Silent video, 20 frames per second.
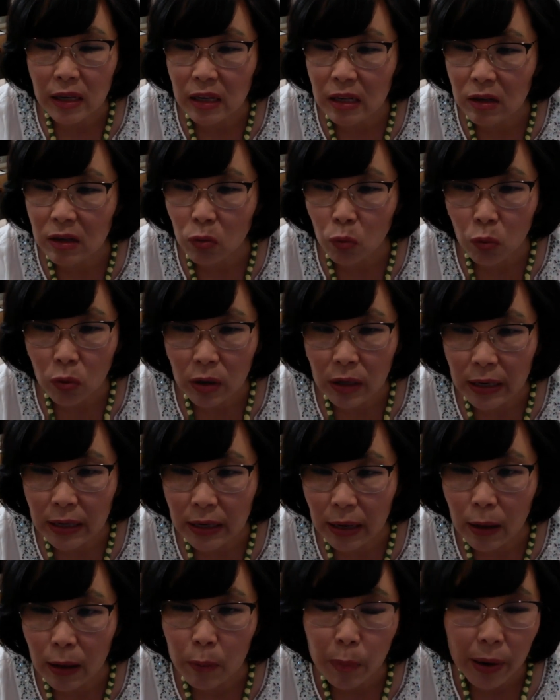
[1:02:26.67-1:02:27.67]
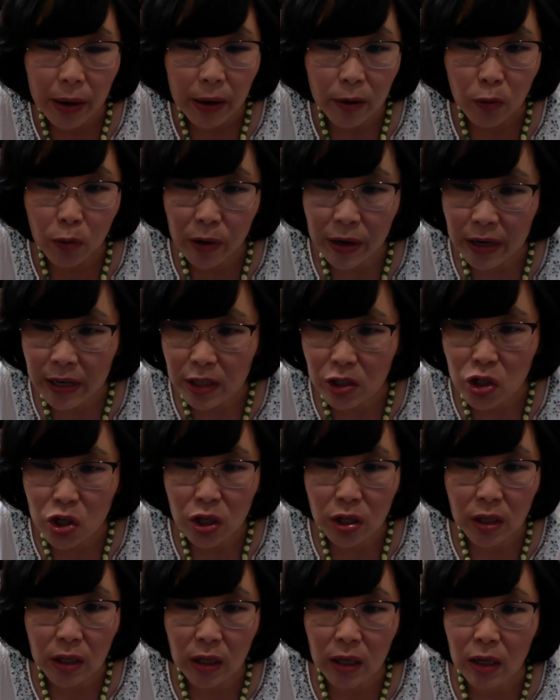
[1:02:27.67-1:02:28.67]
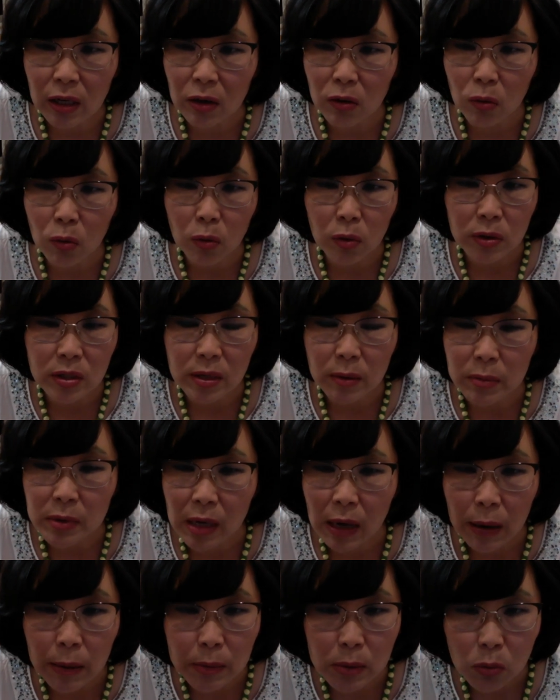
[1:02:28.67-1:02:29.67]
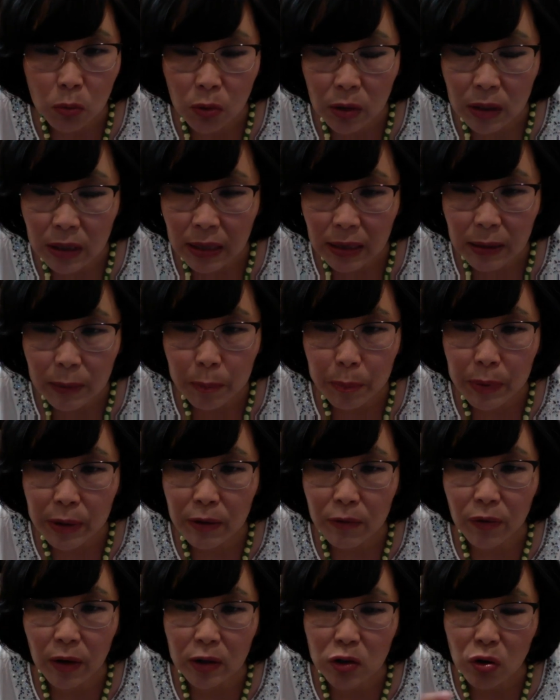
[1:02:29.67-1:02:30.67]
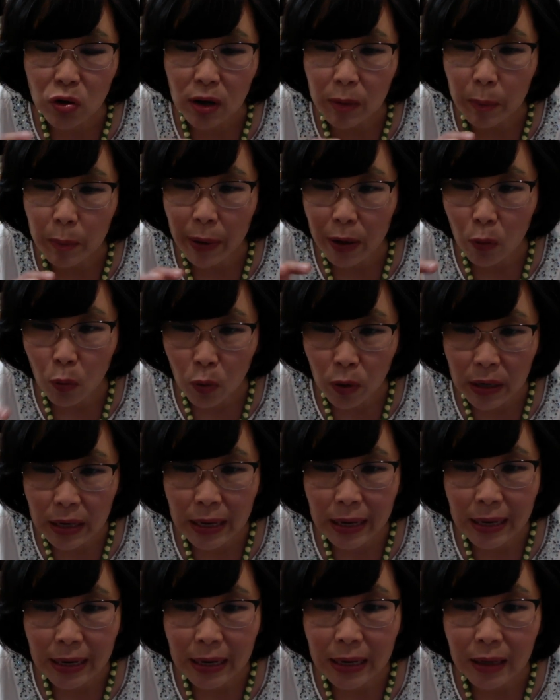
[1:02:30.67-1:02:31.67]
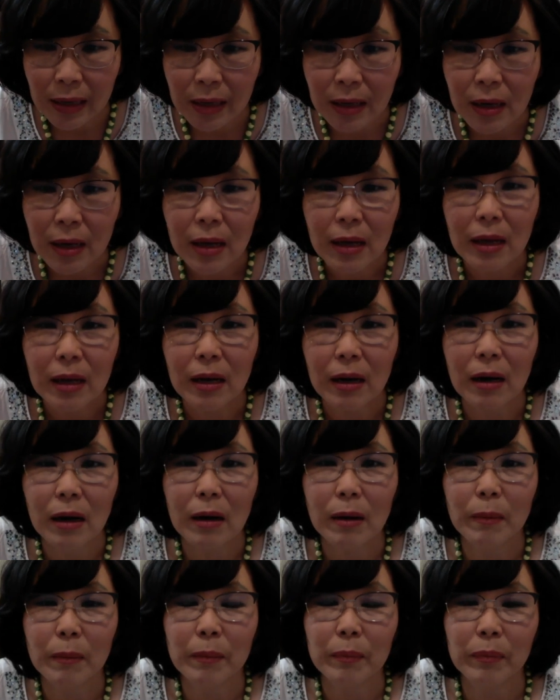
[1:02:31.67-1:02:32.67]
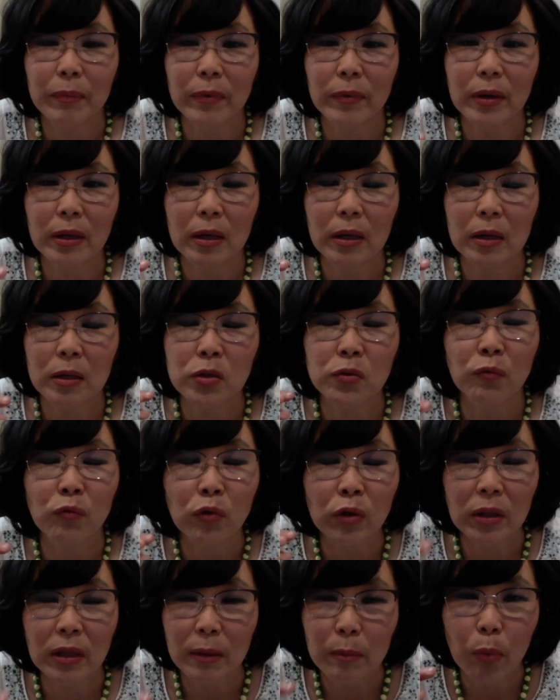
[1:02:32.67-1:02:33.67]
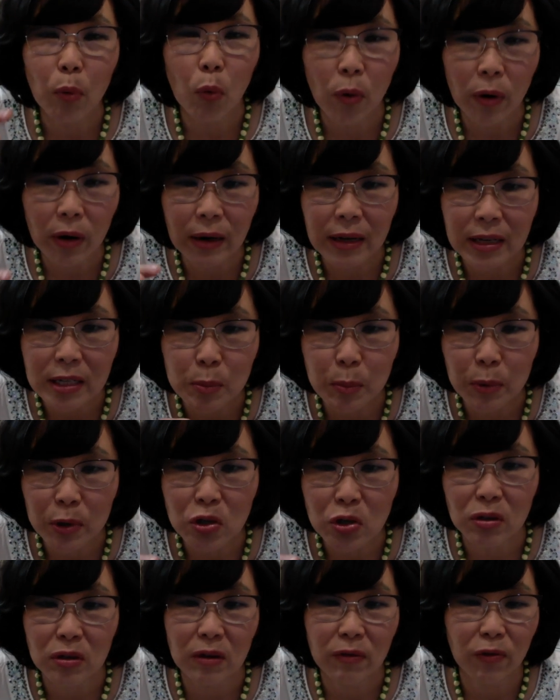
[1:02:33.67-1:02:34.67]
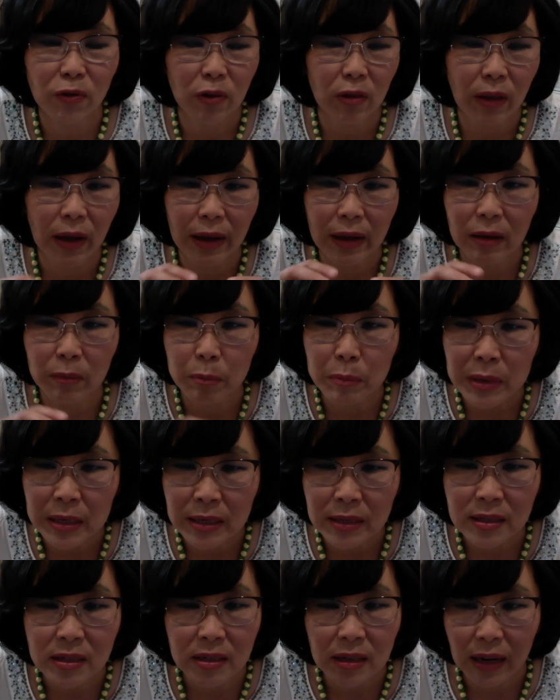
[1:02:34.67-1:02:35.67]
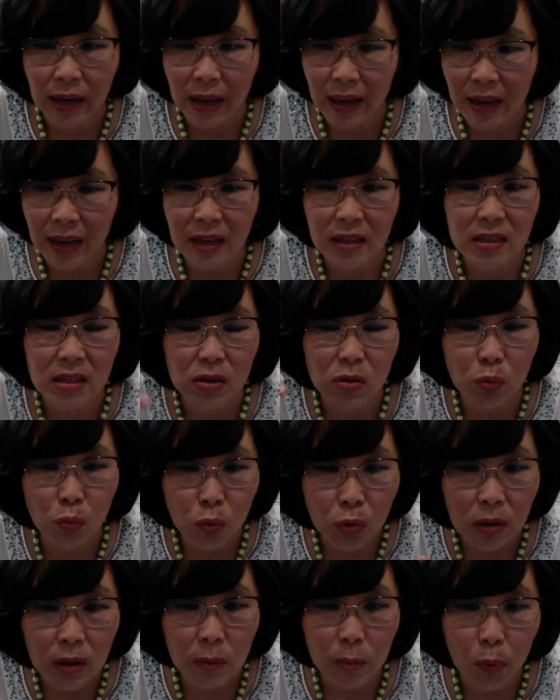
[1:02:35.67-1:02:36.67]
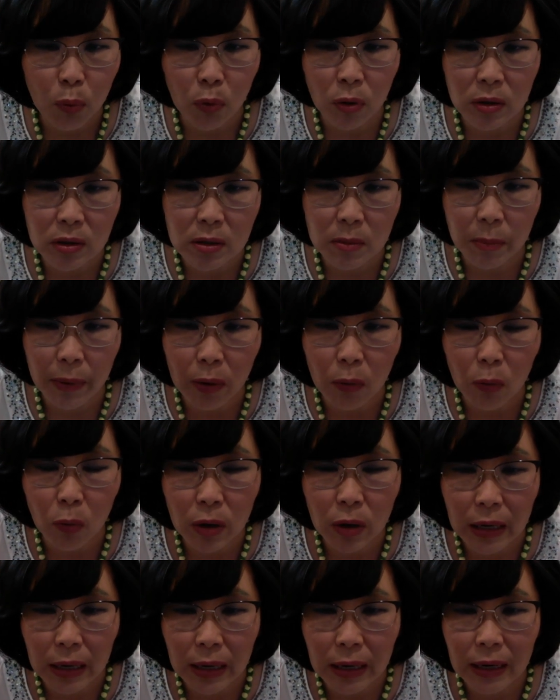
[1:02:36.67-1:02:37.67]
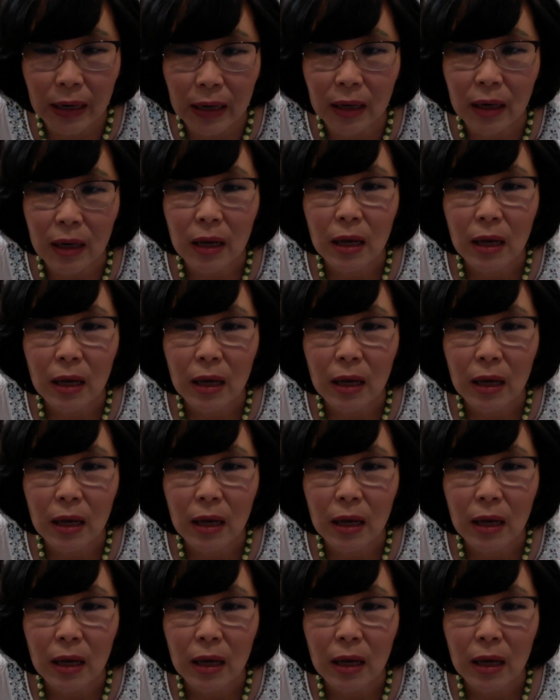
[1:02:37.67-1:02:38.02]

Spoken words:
organic. I'll buy organic chicken or sometimes organic beef. I try to buy organic. It's really important, especially for like meats and eggs. It's really important to buy organic.